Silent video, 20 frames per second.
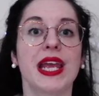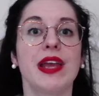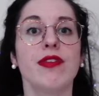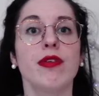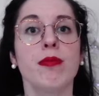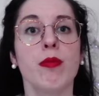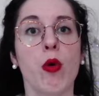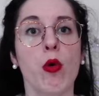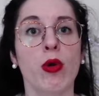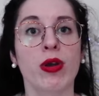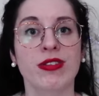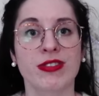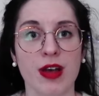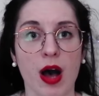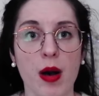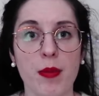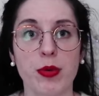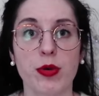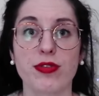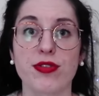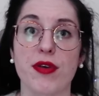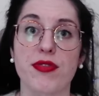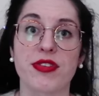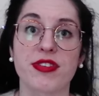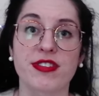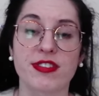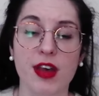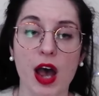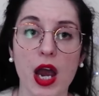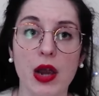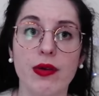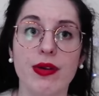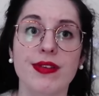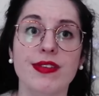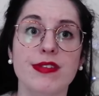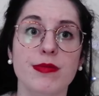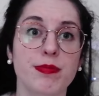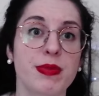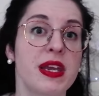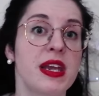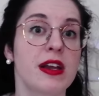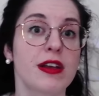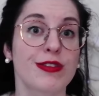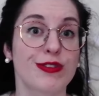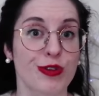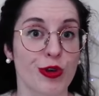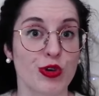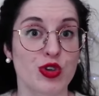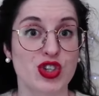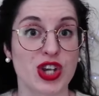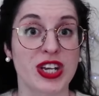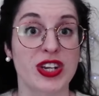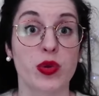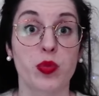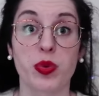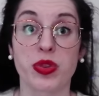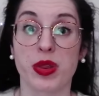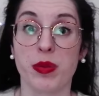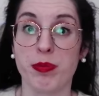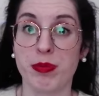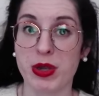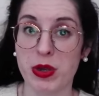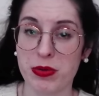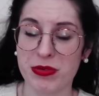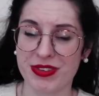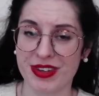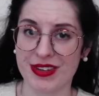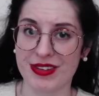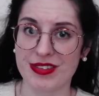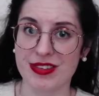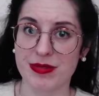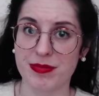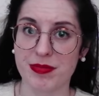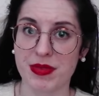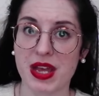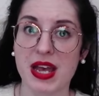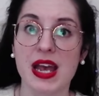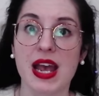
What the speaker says: even more examples of the Sirens being associated with the Muses.